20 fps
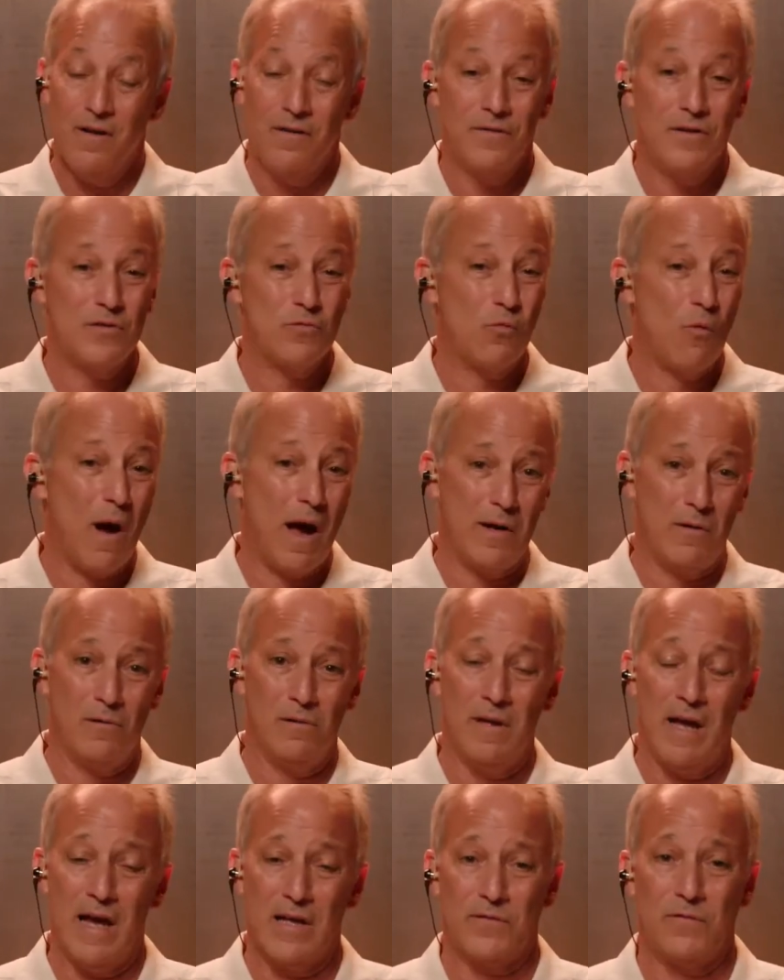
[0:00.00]
this wine will
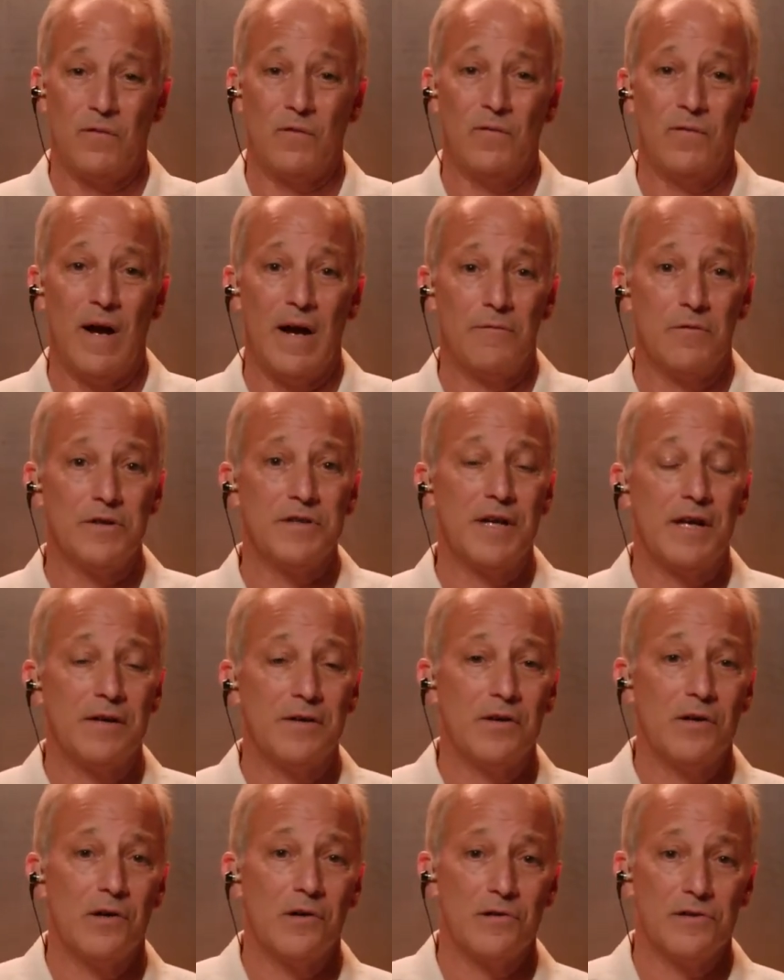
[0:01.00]
last for 5 or 10
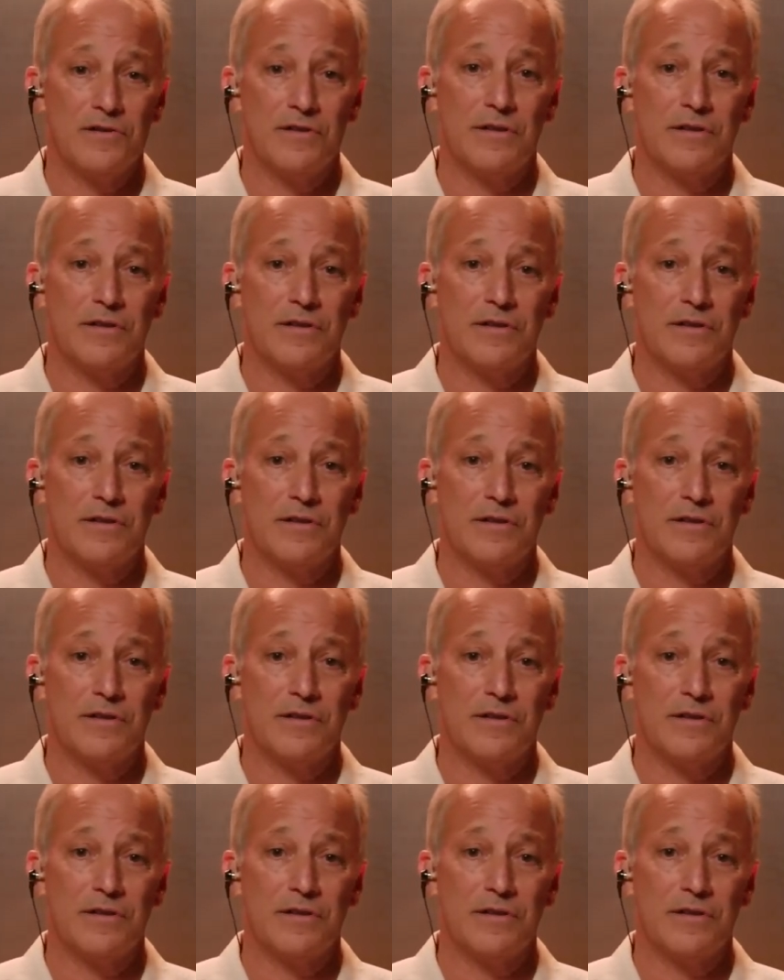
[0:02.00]
years.